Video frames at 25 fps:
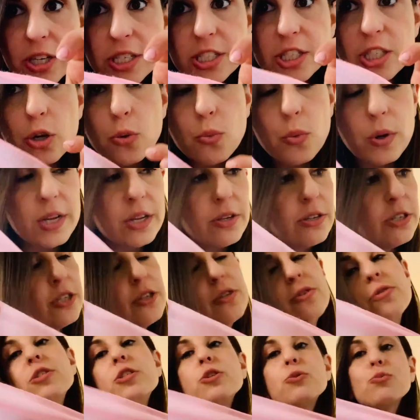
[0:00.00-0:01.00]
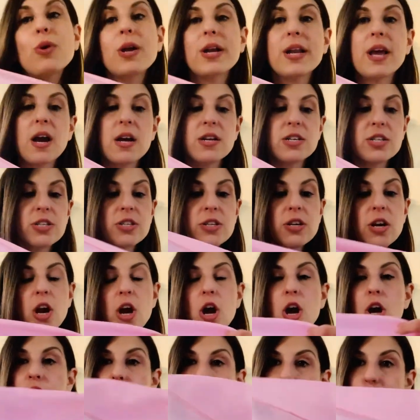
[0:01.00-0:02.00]
and so what you do is you run it under
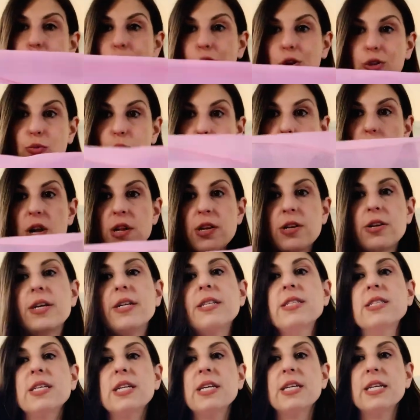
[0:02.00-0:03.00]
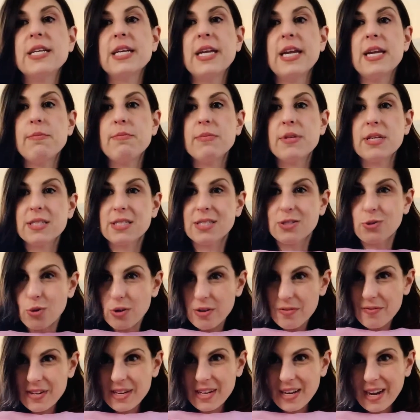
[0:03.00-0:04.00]
the cold water, and it's gonna keep this sort
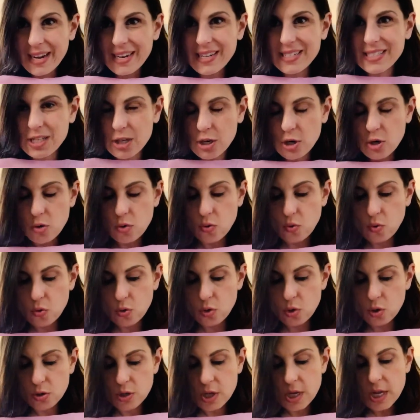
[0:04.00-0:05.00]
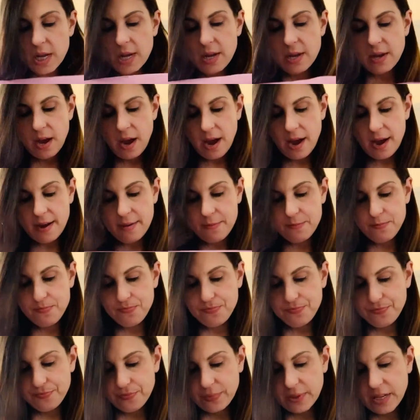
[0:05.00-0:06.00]
of nice and cool,
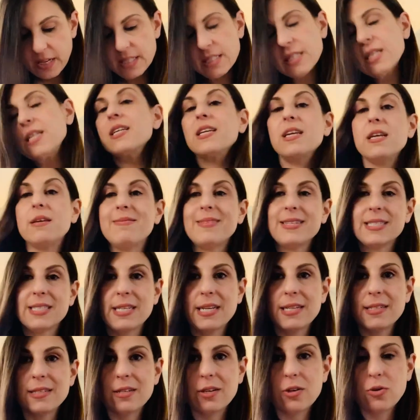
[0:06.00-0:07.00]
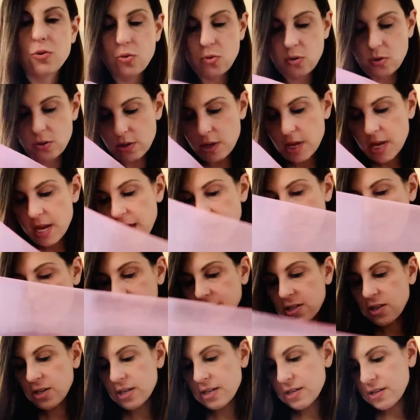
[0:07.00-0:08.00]
um, it's going to keep this nice and cool.
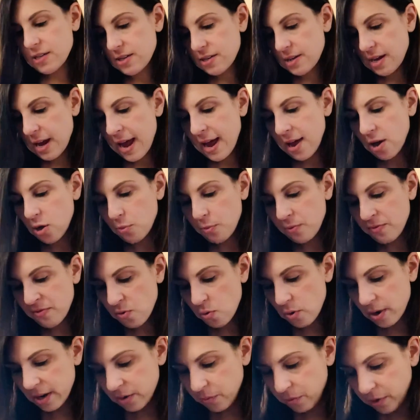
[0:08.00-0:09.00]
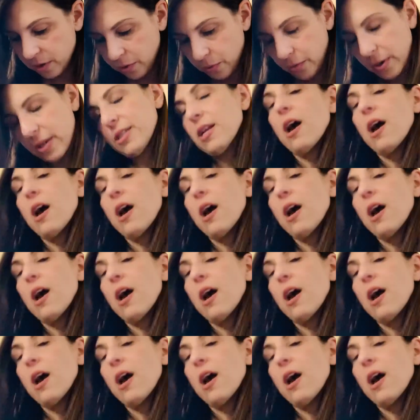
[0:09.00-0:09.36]
It's going to help for anyone who has